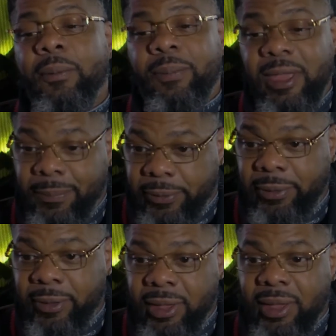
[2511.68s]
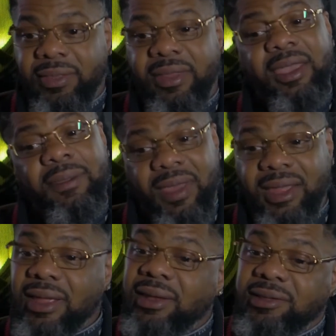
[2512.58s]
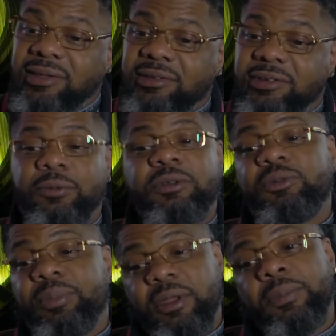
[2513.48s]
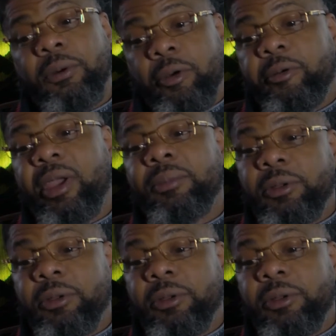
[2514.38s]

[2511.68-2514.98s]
people that can make that decision, which would be the program